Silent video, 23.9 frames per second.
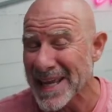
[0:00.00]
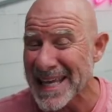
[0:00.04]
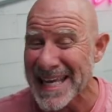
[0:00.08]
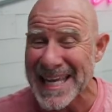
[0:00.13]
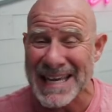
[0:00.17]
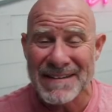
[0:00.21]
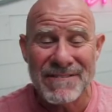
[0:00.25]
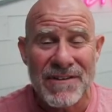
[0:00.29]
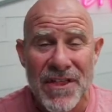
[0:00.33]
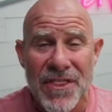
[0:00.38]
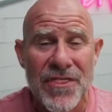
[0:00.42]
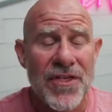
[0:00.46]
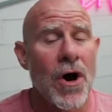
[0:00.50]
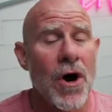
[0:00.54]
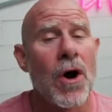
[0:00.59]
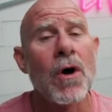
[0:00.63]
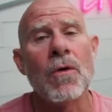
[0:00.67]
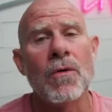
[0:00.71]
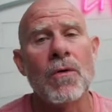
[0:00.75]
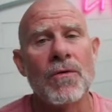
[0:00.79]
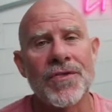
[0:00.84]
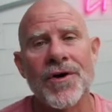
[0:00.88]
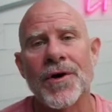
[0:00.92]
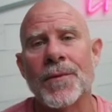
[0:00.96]
even
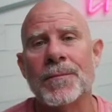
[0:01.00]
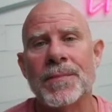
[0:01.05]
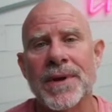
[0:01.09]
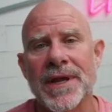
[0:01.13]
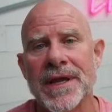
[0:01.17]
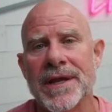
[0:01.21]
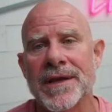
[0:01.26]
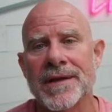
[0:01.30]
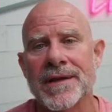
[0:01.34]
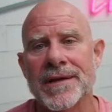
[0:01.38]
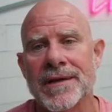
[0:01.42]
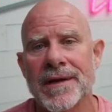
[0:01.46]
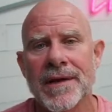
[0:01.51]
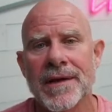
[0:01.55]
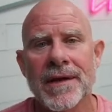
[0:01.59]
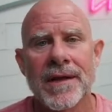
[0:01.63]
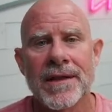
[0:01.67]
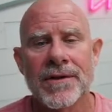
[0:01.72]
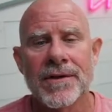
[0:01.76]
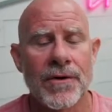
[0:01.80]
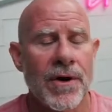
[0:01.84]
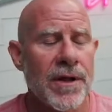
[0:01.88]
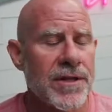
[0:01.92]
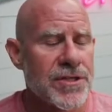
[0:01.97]
though they're being
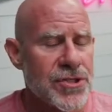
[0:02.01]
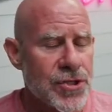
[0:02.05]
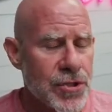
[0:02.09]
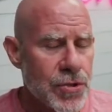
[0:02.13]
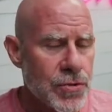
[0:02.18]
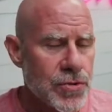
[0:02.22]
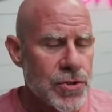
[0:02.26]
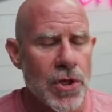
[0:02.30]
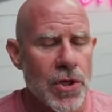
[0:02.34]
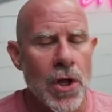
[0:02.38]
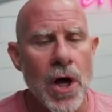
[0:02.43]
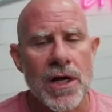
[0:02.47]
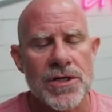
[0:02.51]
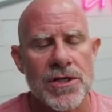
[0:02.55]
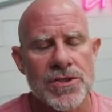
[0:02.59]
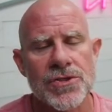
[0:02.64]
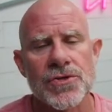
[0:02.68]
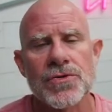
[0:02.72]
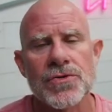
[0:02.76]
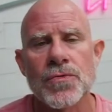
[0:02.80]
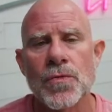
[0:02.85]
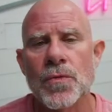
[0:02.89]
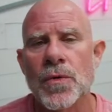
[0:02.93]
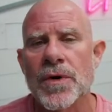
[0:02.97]
they're in a huge
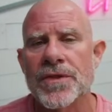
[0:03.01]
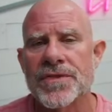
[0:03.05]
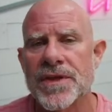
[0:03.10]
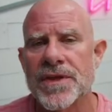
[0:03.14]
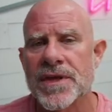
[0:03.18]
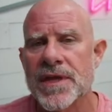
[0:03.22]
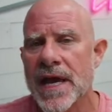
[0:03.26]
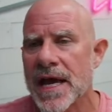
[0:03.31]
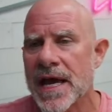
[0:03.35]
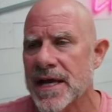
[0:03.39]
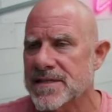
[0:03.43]
lawsuit with the